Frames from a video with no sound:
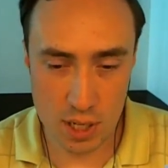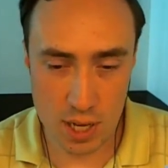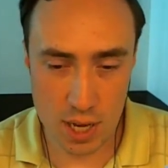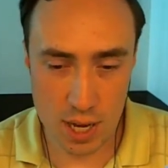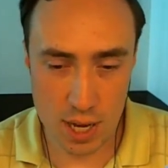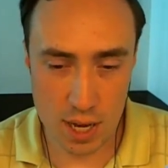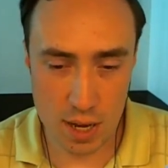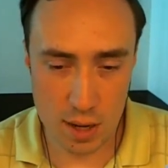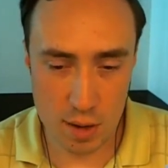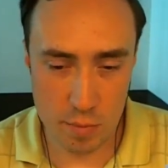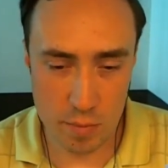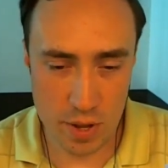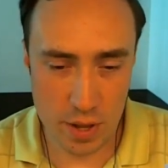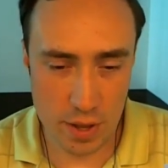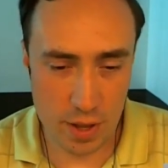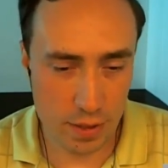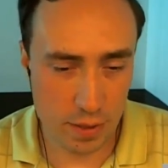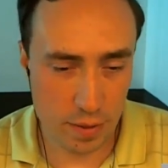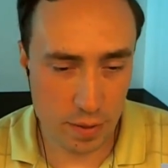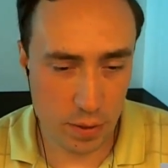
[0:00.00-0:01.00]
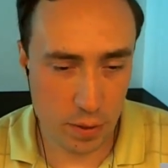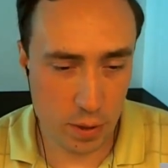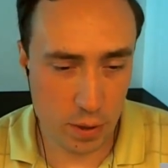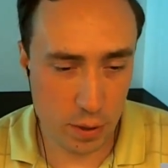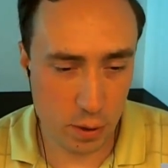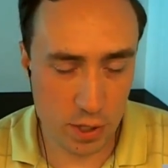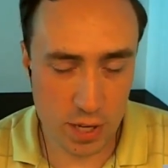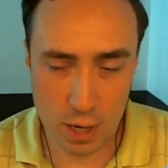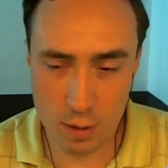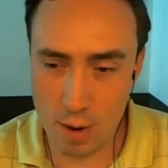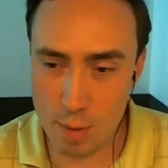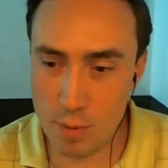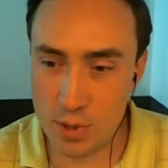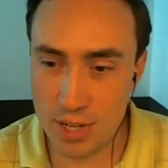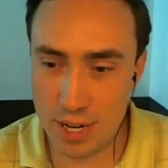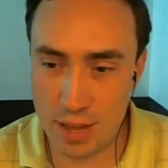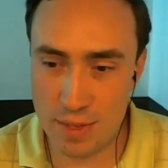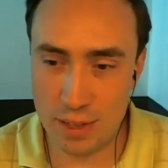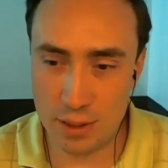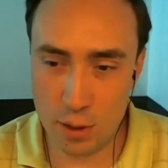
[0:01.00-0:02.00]
Um, and those kind of
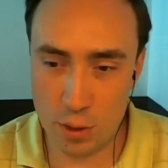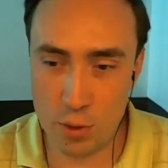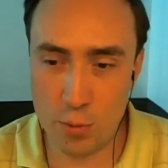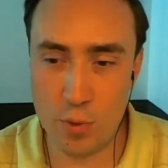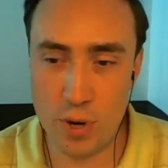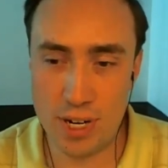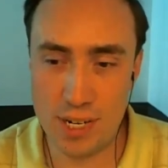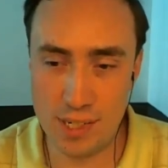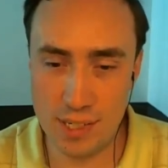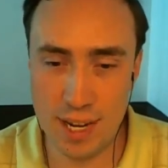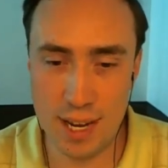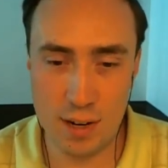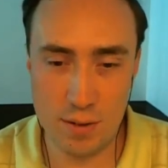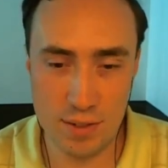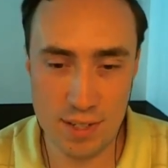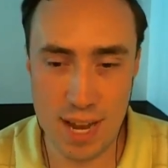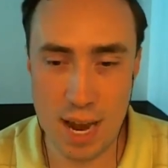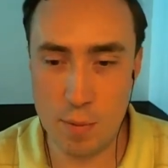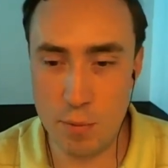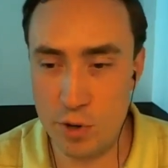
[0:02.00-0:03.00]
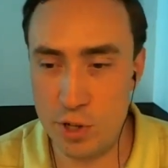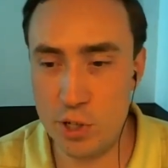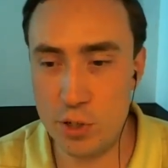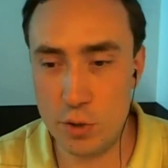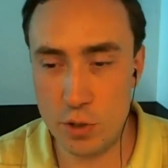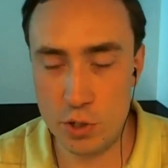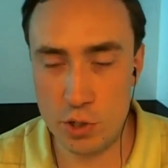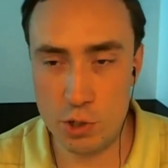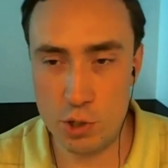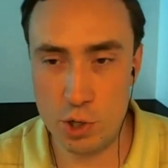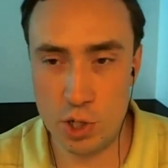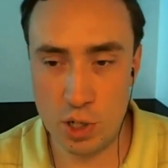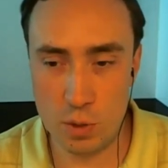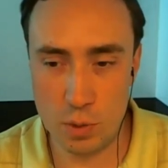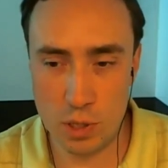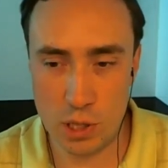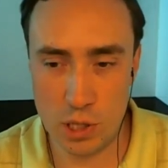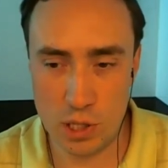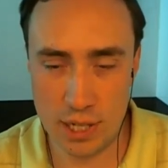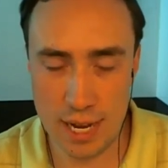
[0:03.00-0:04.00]
represent, I think, the three kind of top resources you're going to
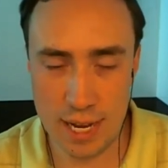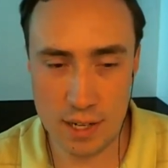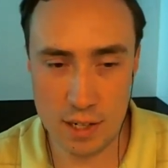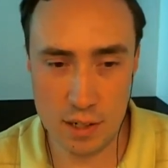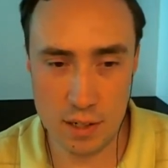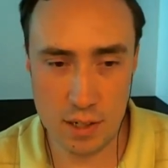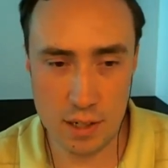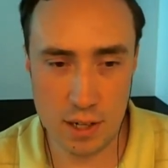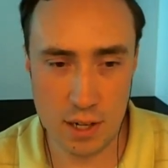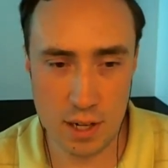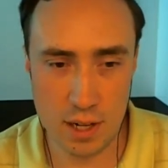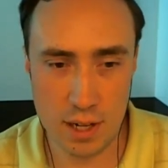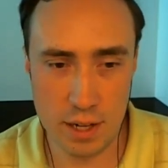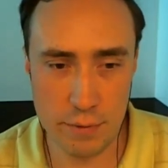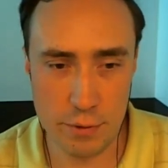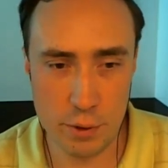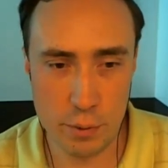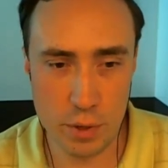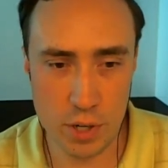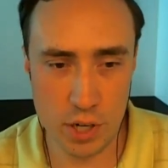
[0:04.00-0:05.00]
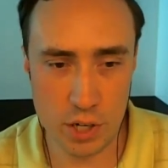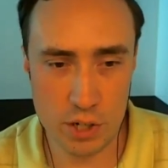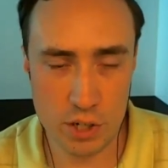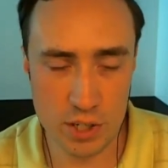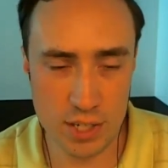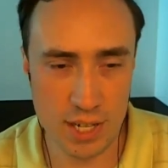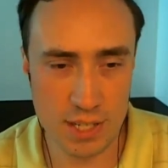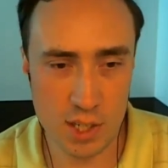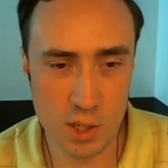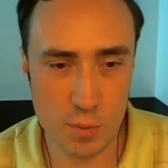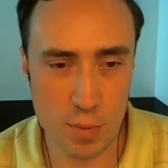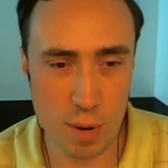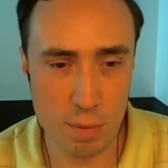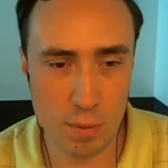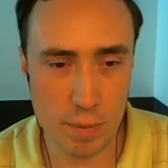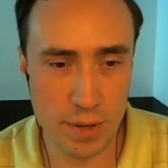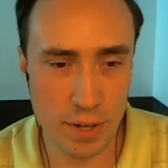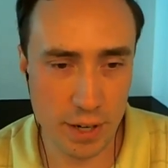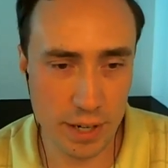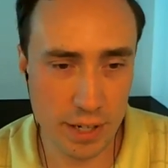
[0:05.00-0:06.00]
want to look at uh, if you want to understand this
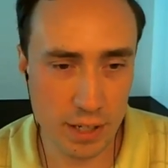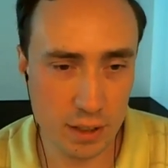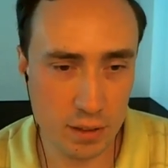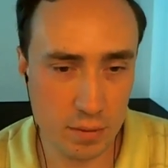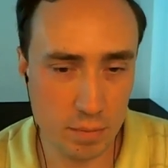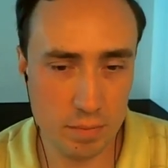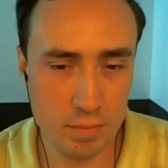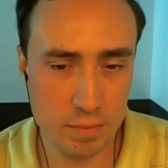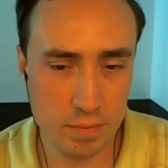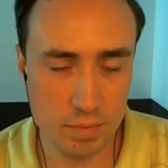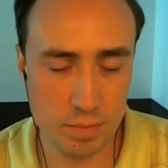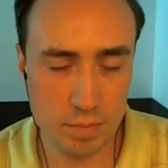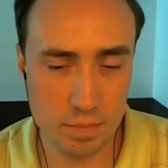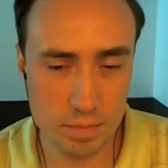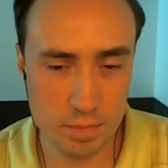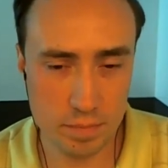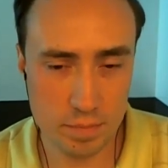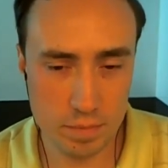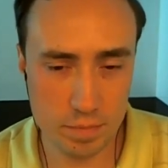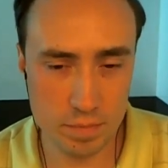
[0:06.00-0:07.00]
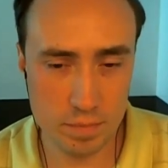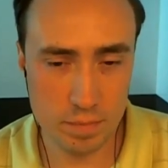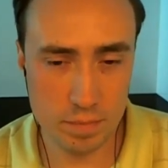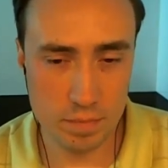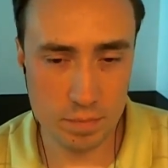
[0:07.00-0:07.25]
problem area. Hey,